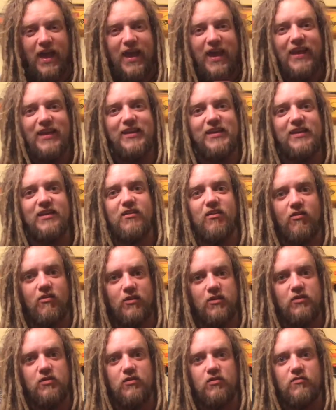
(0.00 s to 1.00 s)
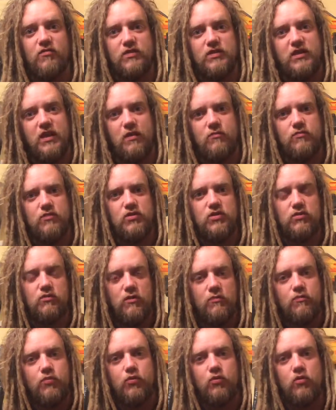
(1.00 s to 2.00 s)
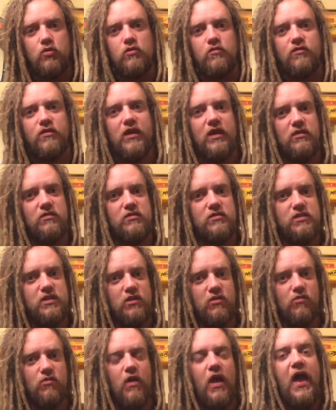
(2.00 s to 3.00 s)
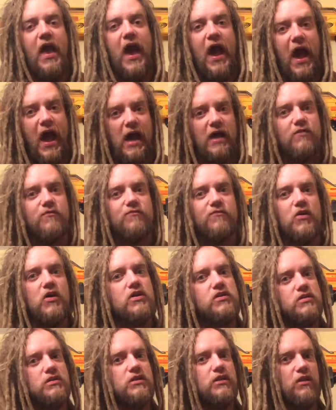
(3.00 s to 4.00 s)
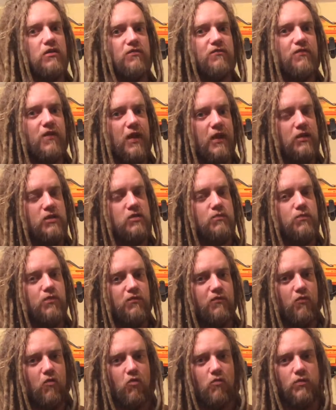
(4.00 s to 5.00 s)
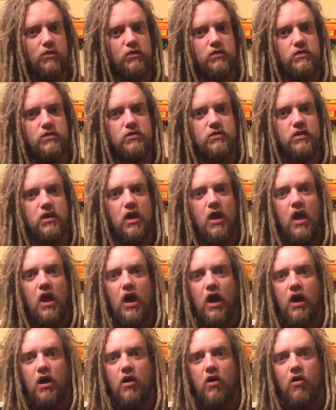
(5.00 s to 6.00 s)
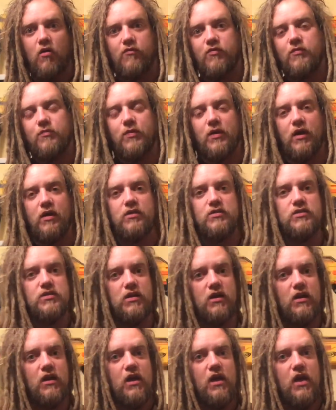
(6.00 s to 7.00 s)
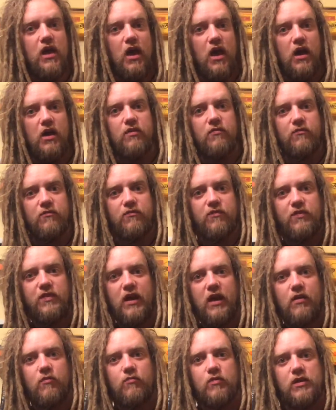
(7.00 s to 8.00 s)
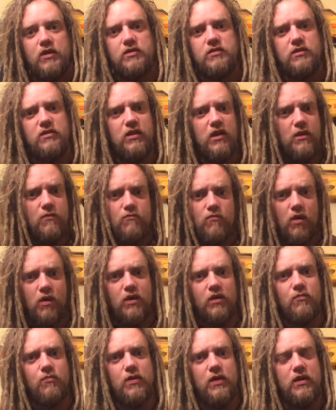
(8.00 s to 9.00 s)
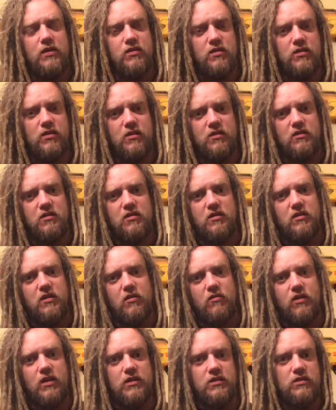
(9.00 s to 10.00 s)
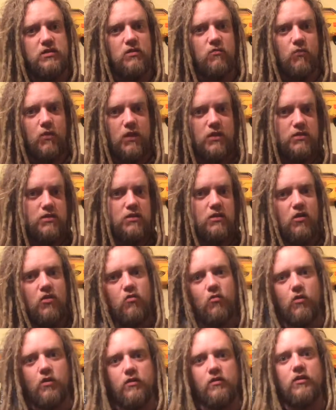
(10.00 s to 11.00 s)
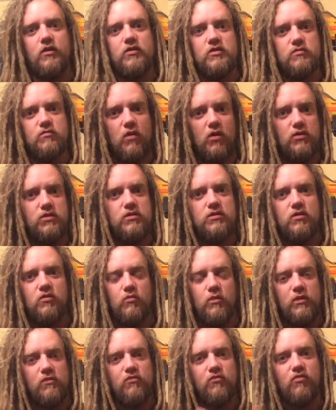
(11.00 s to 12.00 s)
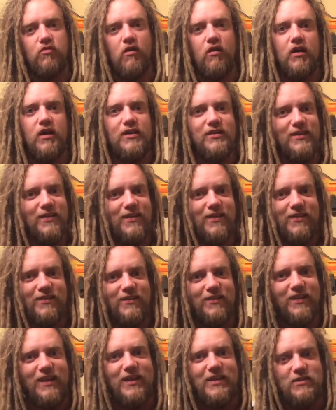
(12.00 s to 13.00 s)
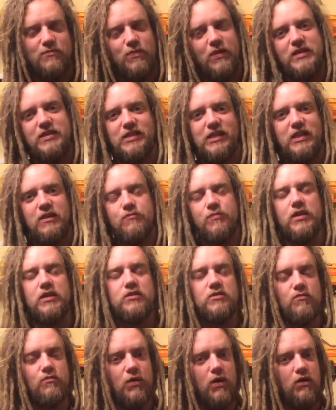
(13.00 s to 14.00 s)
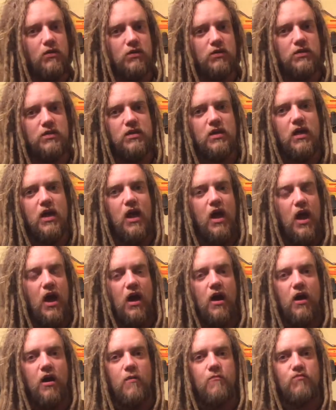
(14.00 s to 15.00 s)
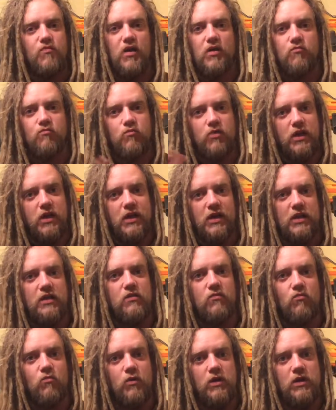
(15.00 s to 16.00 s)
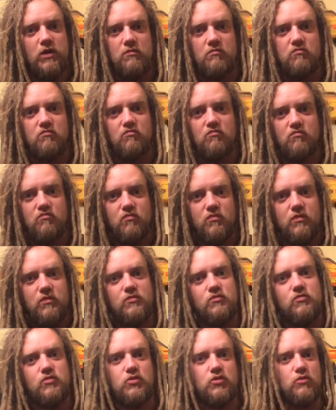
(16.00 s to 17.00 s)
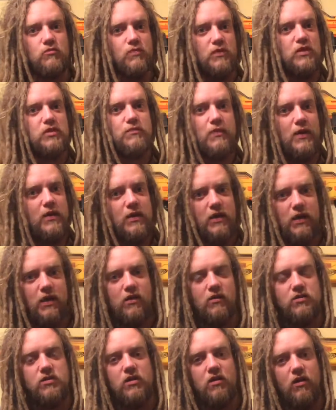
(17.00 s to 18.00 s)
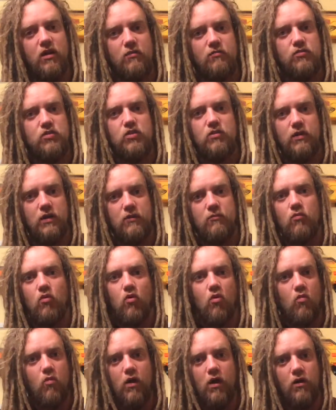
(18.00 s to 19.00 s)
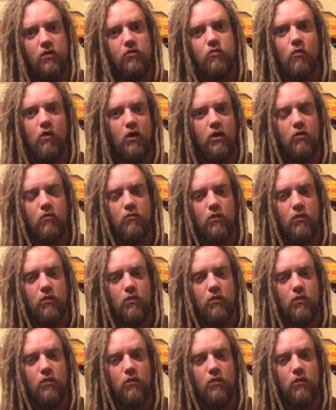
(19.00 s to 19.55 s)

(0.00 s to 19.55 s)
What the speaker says: any kind of attempt to improve that seal adversely affects performance of the blaster, and for that reason, in my opinion, you know, it's another one of those mods that we've tried and it's basically been debunked, and really we should be spending our time doing more worthwhile